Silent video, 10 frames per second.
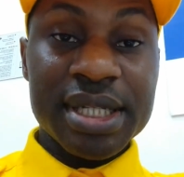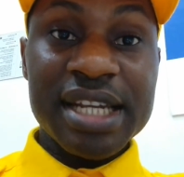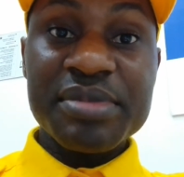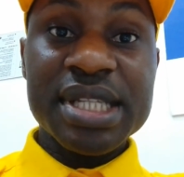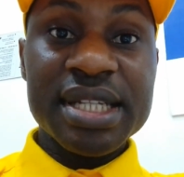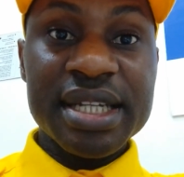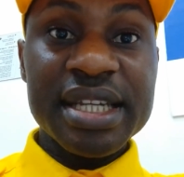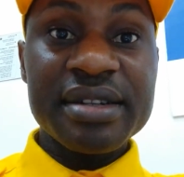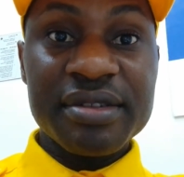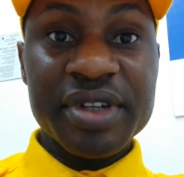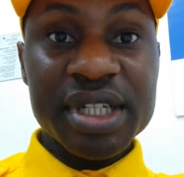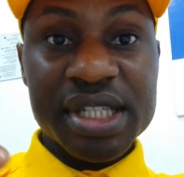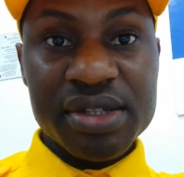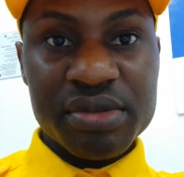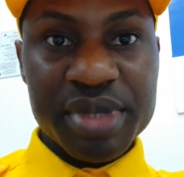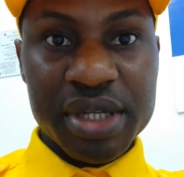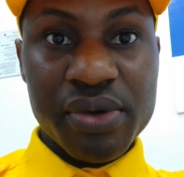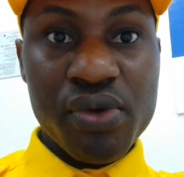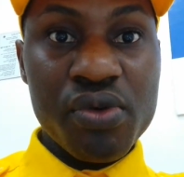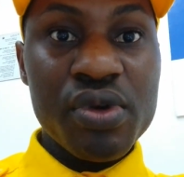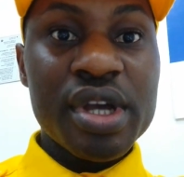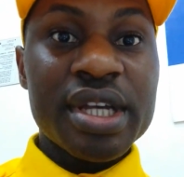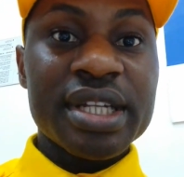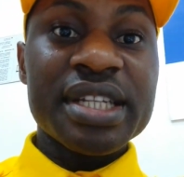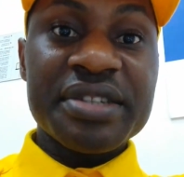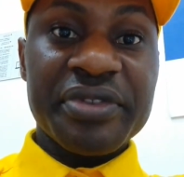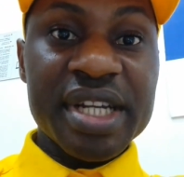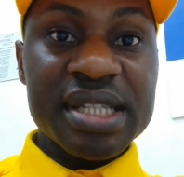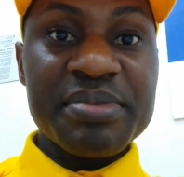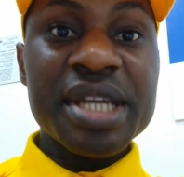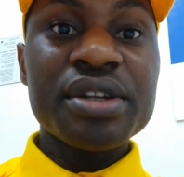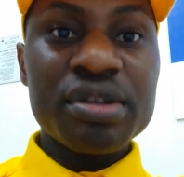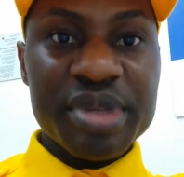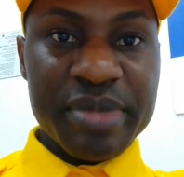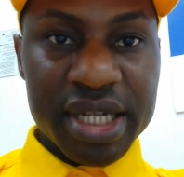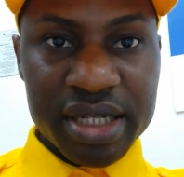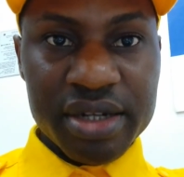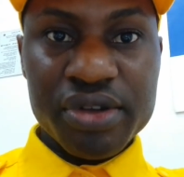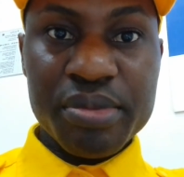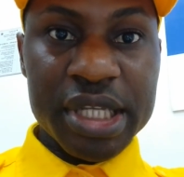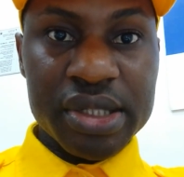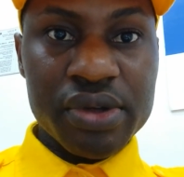Let me say the interval is not big, or the difference may not be many documents.